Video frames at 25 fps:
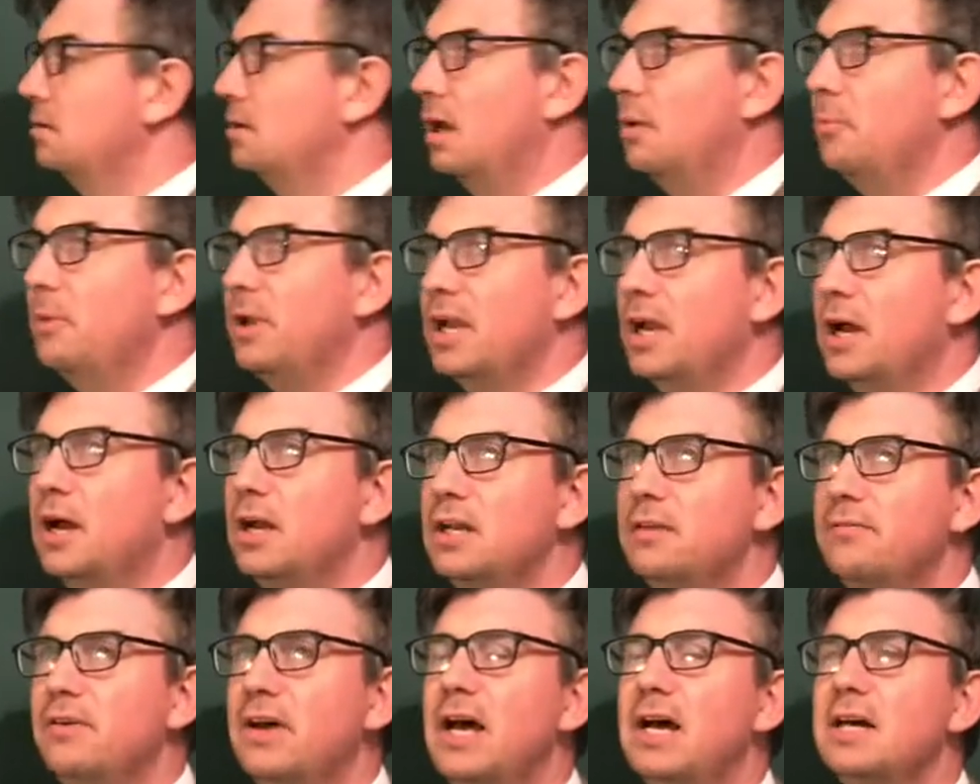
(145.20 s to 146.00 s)
And we kind
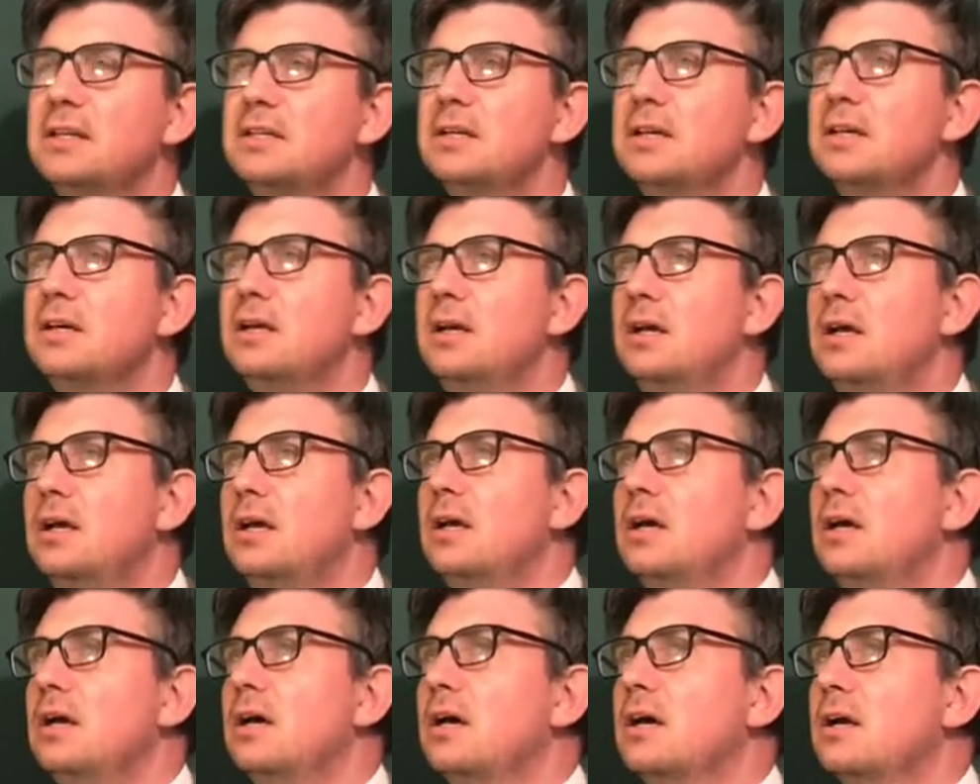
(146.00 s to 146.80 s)
of had
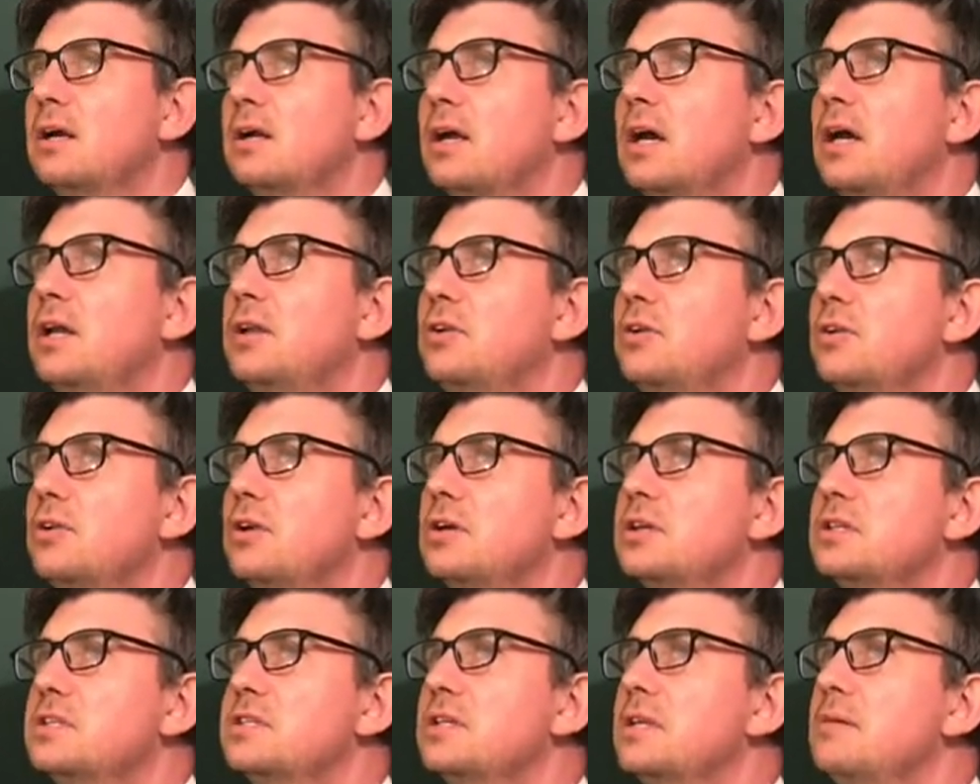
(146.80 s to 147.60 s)
another
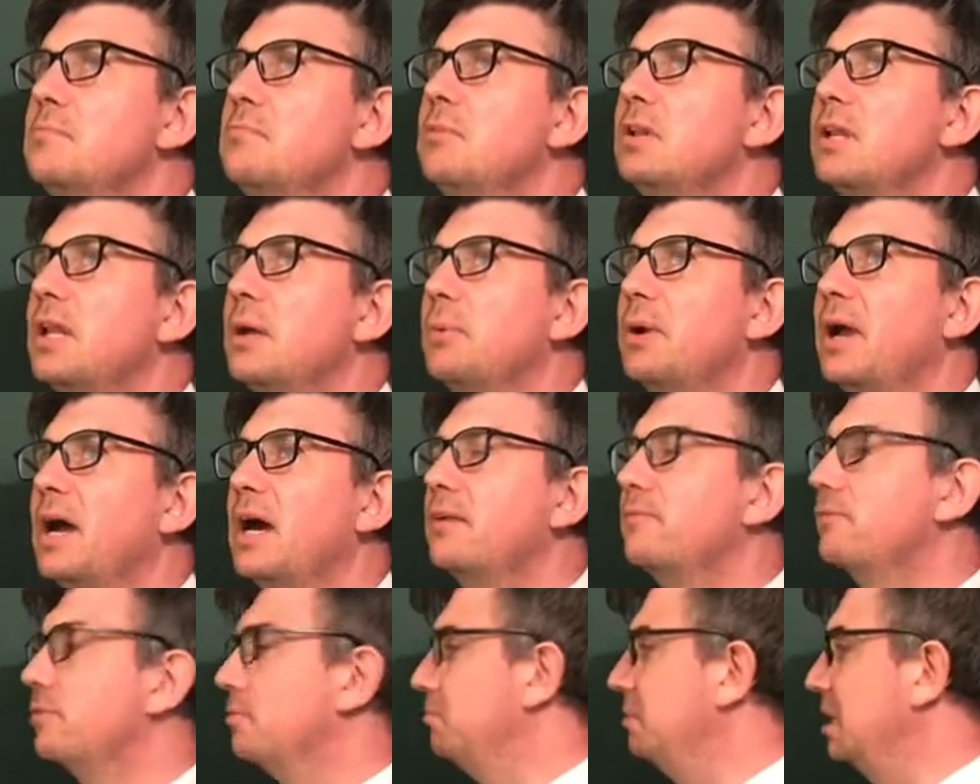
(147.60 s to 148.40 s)
symbol that we had
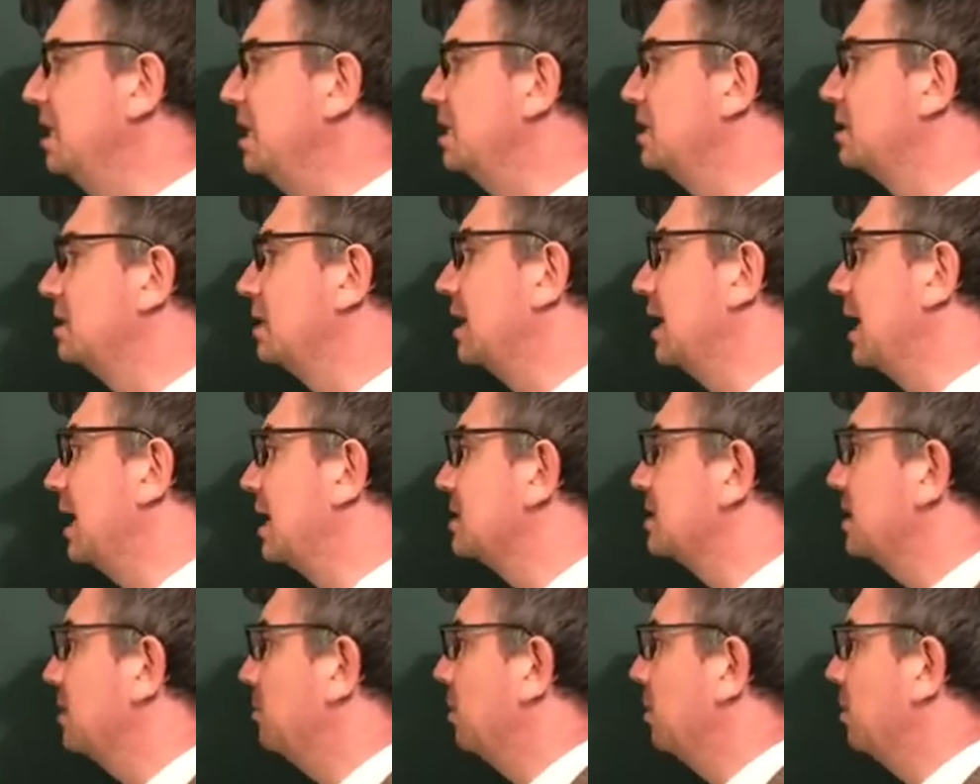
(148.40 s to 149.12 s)
for median the last day.